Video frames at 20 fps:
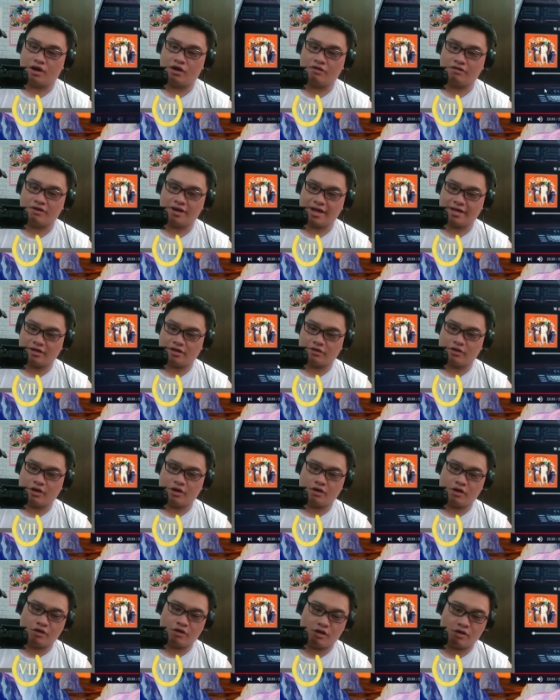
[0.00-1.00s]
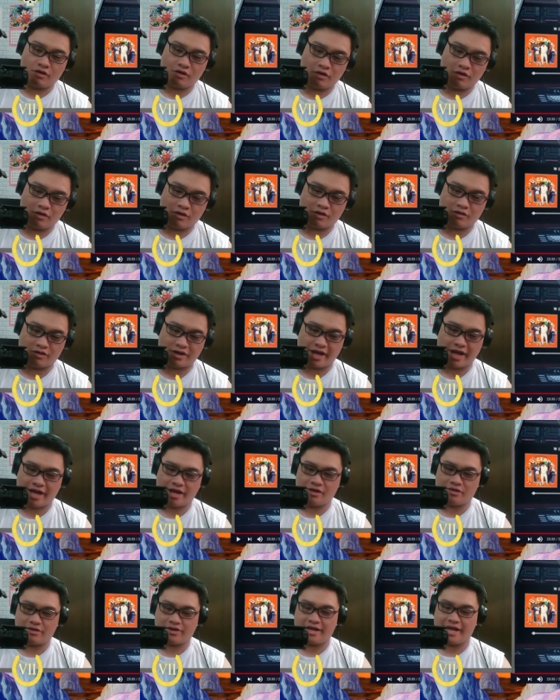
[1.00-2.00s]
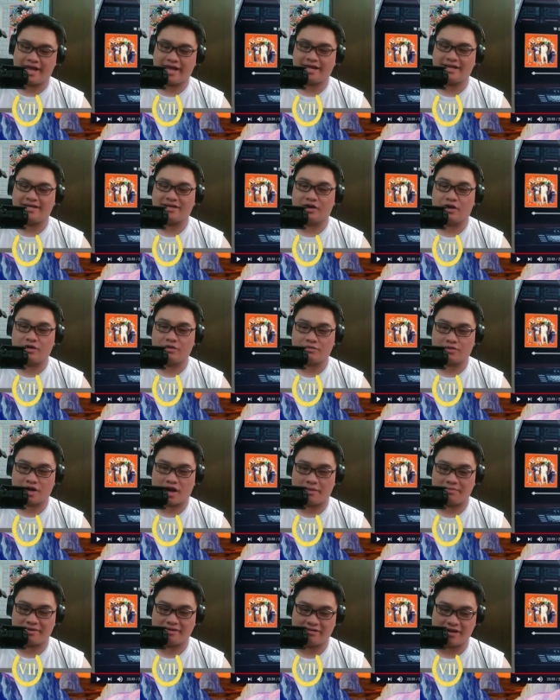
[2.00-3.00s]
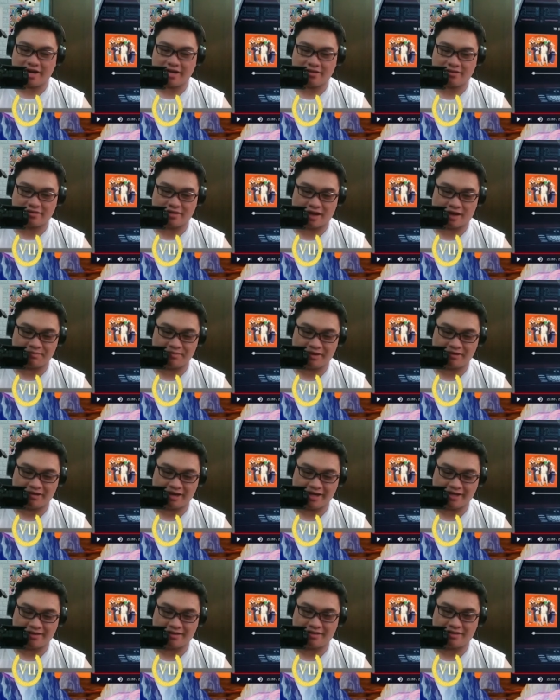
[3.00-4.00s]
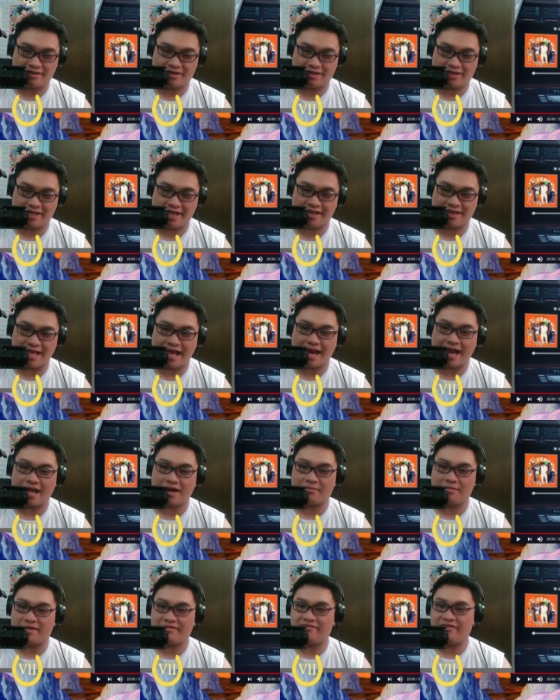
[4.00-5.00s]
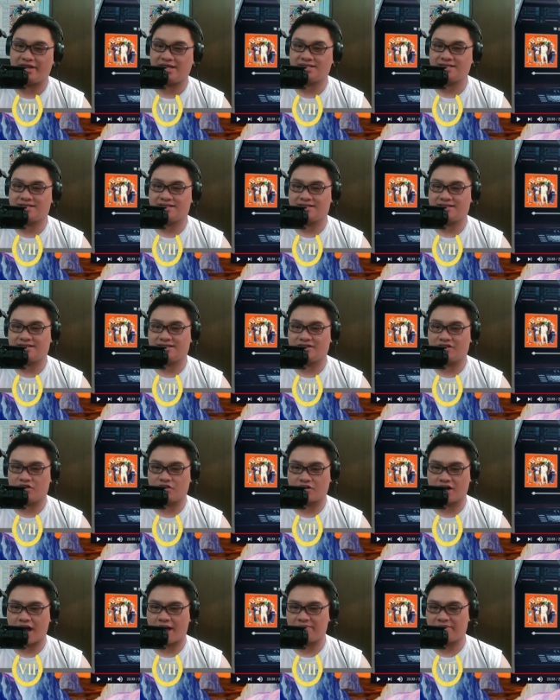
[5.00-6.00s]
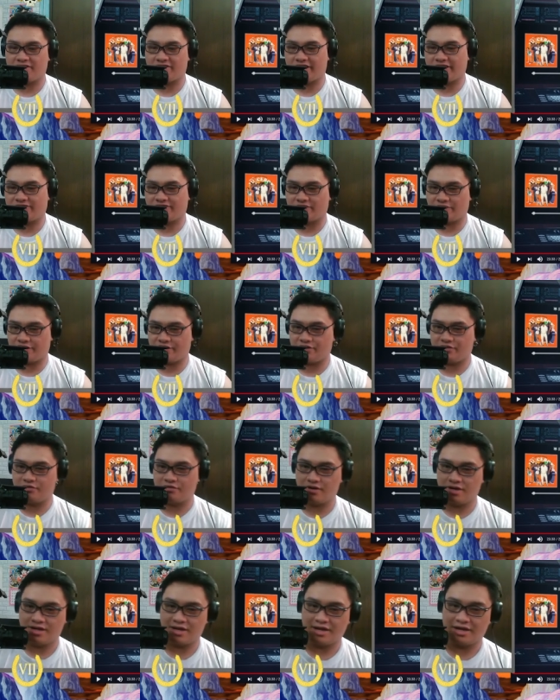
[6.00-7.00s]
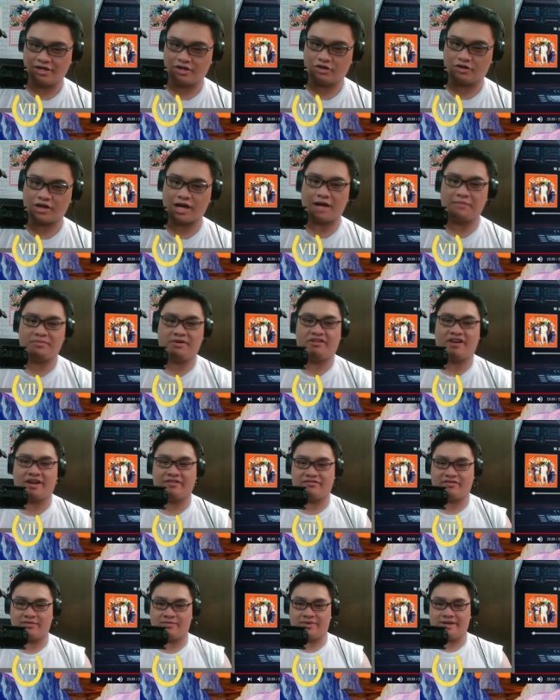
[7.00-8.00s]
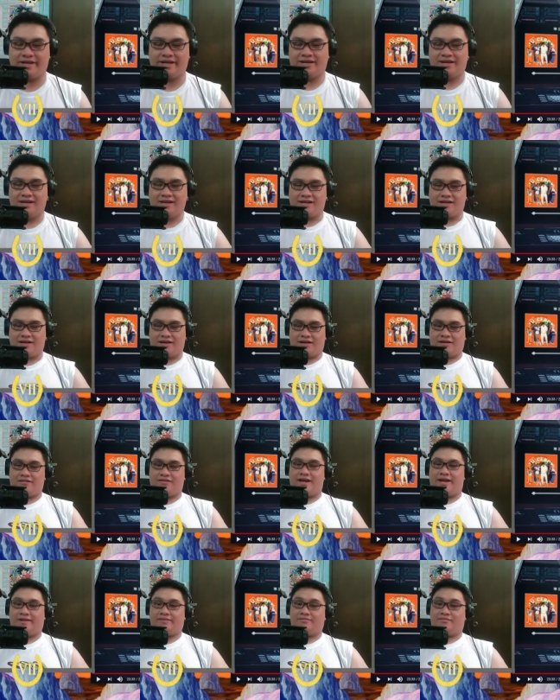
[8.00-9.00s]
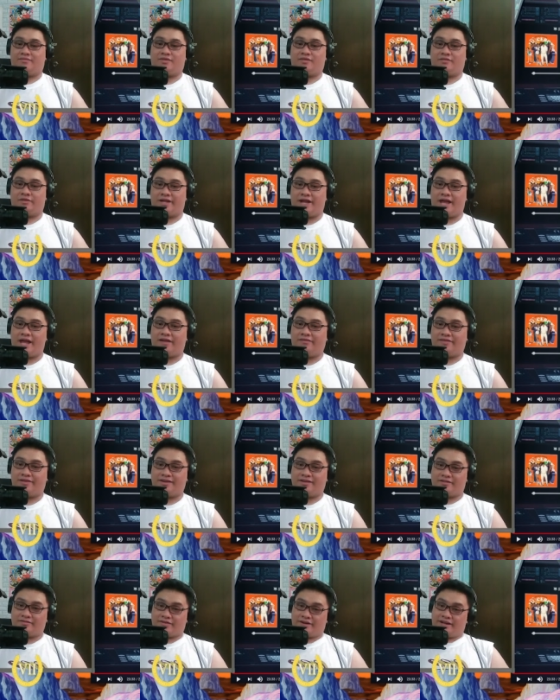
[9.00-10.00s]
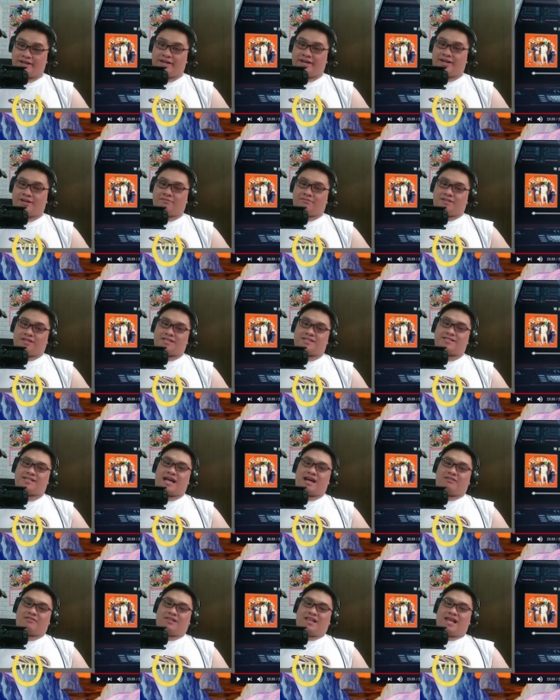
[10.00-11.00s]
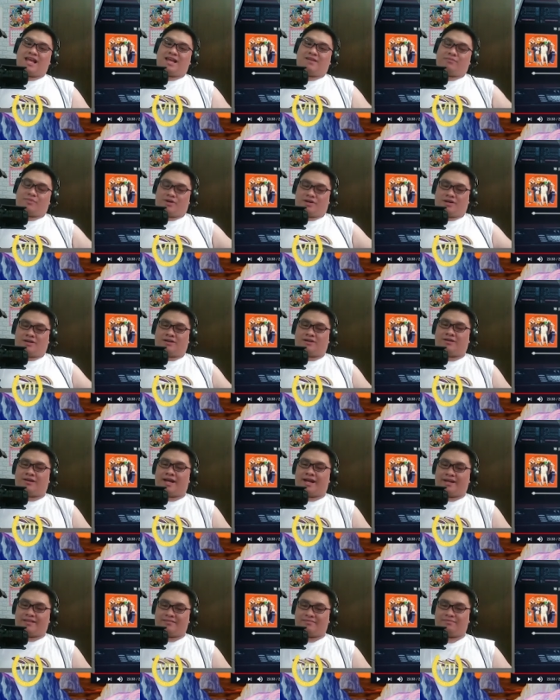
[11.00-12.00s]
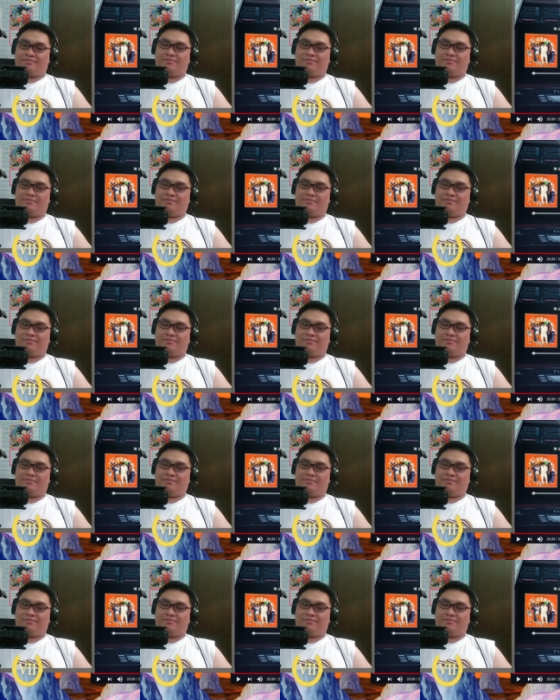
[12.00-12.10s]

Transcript: All right. Oh, oh, oh, oh, oh. Okay, okay. No copyright. Copyright. Get that out of my face. No copyright for you. No copyright for me. All right with Evan over here with his sound lab. All right.